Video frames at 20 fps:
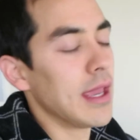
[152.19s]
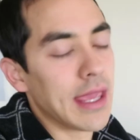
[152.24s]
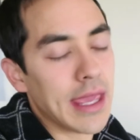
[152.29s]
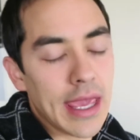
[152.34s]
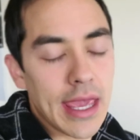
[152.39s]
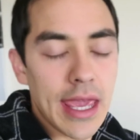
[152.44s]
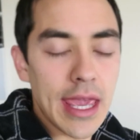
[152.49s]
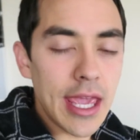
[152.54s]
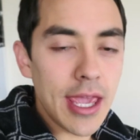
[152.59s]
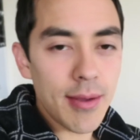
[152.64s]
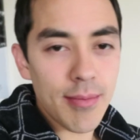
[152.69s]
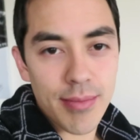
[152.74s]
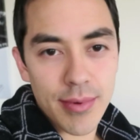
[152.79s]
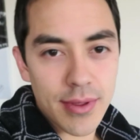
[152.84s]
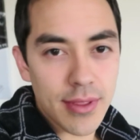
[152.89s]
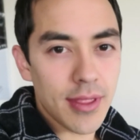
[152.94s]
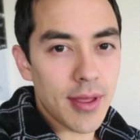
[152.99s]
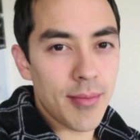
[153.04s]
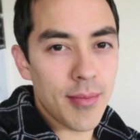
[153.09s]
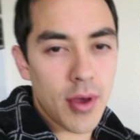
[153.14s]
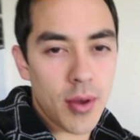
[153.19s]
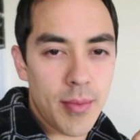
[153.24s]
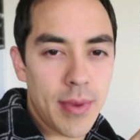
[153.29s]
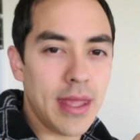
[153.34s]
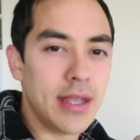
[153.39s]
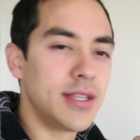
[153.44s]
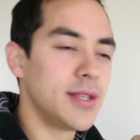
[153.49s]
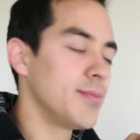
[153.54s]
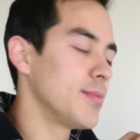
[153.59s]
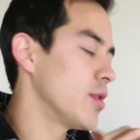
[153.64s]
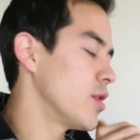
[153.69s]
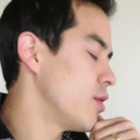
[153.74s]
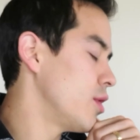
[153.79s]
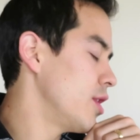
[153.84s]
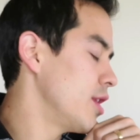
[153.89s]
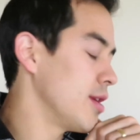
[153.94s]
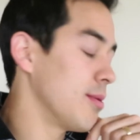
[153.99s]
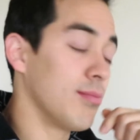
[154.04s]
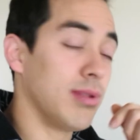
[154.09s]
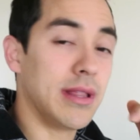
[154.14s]
Keep the momentum
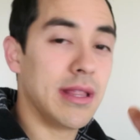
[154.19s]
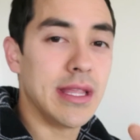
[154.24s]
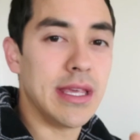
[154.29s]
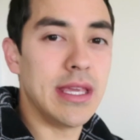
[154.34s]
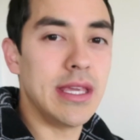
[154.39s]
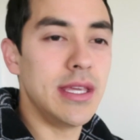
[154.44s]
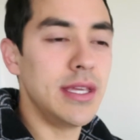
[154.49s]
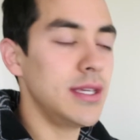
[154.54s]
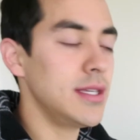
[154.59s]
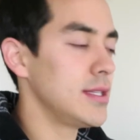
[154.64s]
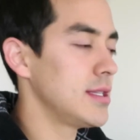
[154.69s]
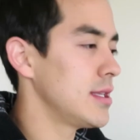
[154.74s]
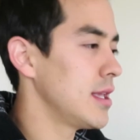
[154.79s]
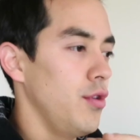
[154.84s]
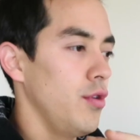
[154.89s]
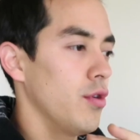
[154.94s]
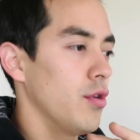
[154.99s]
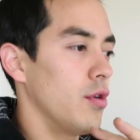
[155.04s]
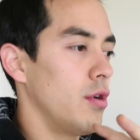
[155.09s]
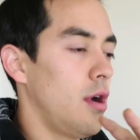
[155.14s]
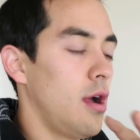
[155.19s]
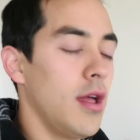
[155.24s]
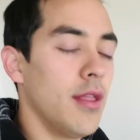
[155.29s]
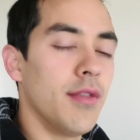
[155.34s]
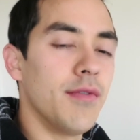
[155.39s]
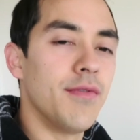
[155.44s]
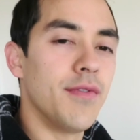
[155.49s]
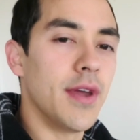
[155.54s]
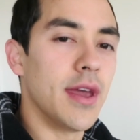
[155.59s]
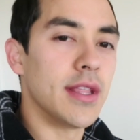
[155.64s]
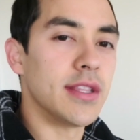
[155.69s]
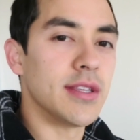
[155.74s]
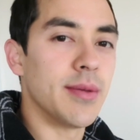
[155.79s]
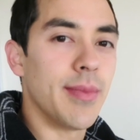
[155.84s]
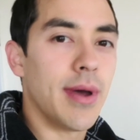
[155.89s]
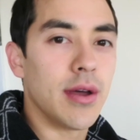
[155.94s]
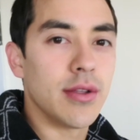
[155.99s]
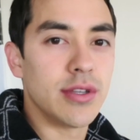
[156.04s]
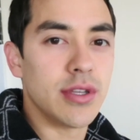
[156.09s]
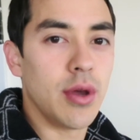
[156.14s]
going, please. You're on the fence
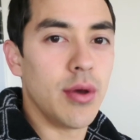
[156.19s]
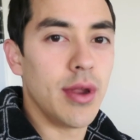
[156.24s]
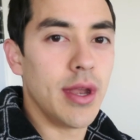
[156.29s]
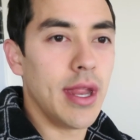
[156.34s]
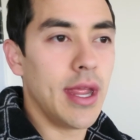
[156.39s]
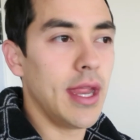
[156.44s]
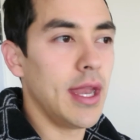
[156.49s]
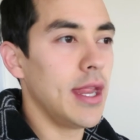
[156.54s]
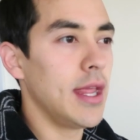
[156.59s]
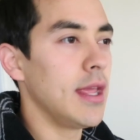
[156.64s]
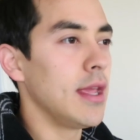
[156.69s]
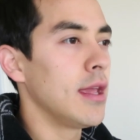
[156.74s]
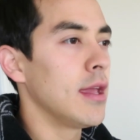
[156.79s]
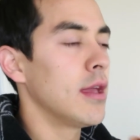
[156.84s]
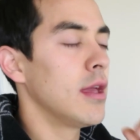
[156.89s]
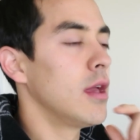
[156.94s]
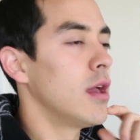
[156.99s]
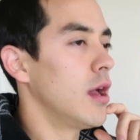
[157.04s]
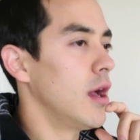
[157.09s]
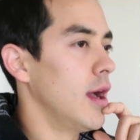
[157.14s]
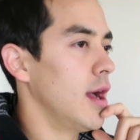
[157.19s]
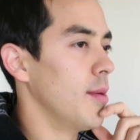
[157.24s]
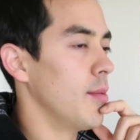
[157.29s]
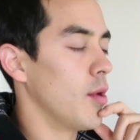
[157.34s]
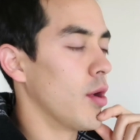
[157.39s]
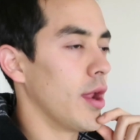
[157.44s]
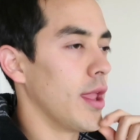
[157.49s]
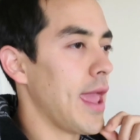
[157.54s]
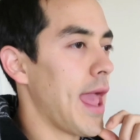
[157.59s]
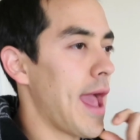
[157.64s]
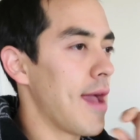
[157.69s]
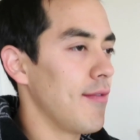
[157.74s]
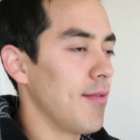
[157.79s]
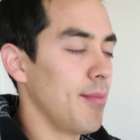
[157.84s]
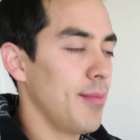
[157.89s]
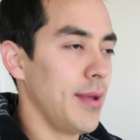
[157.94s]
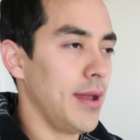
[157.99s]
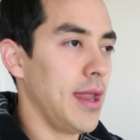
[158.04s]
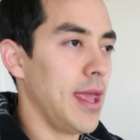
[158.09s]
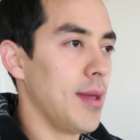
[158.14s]
about donating um, or you
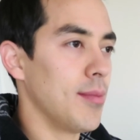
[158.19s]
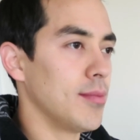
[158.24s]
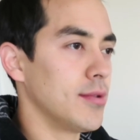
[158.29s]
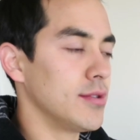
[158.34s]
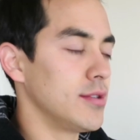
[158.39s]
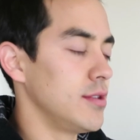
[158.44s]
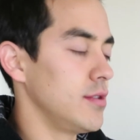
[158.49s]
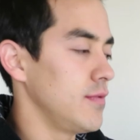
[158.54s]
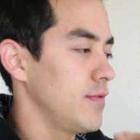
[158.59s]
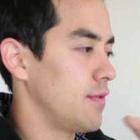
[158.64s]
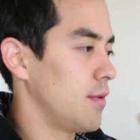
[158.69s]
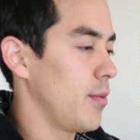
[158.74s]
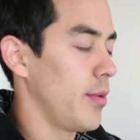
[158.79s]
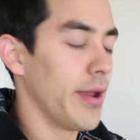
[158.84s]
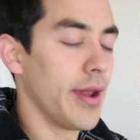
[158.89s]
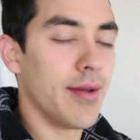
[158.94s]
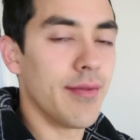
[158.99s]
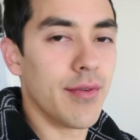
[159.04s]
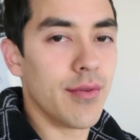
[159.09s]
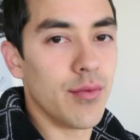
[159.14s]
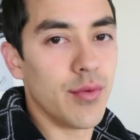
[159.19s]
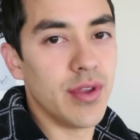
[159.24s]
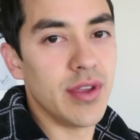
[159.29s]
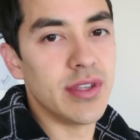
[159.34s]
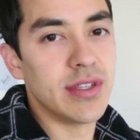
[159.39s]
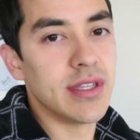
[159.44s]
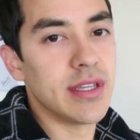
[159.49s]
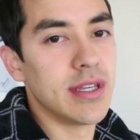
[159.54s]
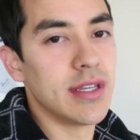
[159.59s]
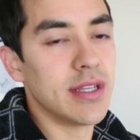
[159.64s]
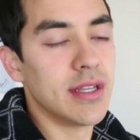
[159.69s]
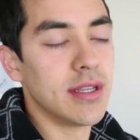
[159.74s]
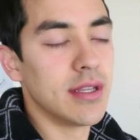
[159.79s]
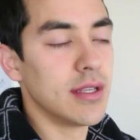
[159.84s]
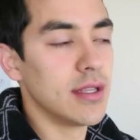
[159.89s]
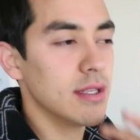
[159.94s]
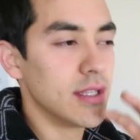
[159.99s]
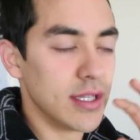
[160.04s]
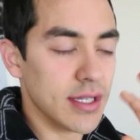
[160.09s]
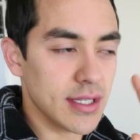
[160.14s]
haven't been able to for whatever reason,
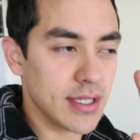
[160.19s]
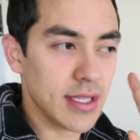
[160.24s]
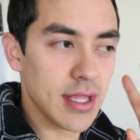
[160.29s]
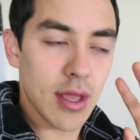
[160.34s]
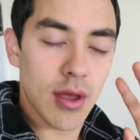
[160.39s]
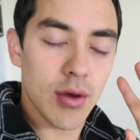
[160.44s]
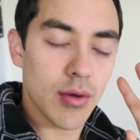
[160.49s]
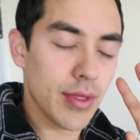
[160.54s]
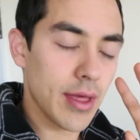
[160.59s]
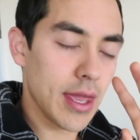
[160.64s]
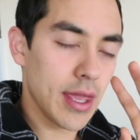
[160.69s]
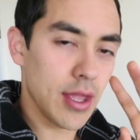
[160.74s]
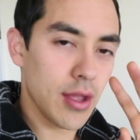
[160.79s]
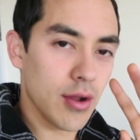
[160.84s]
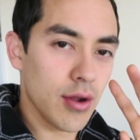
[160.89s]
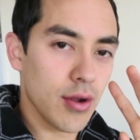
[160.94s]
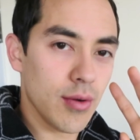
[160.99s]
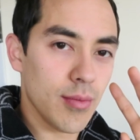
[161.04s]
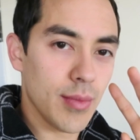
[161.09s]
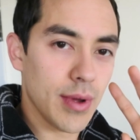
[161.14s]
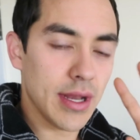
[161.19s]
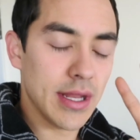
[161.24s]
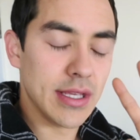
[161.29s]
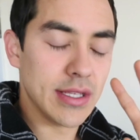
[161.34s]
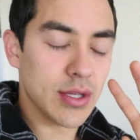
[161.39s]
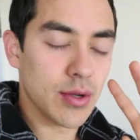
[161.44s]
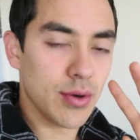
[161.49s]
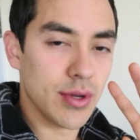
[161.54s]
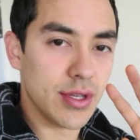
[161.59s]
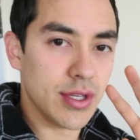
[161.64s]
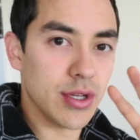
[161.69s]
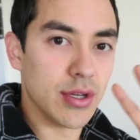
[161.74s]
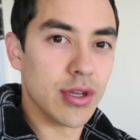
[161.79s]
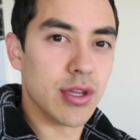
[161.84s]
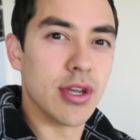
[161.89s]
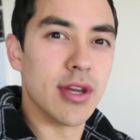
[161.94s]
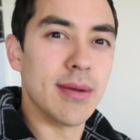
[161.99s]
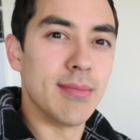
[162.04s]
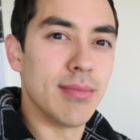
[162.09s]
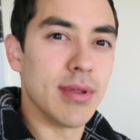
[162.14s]
just know that your money's going to a
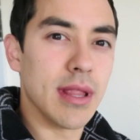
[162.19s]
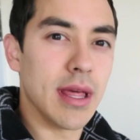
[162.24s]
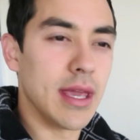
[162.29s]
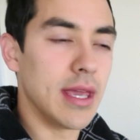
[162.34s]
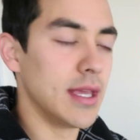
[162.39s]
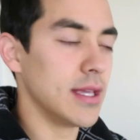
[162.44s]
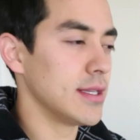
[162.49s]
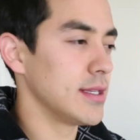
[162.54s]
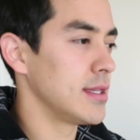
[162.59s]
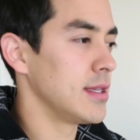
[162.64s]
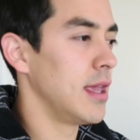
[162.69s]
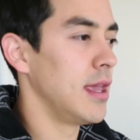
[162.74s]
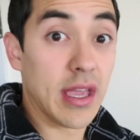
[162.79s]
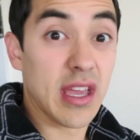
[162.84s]
good place.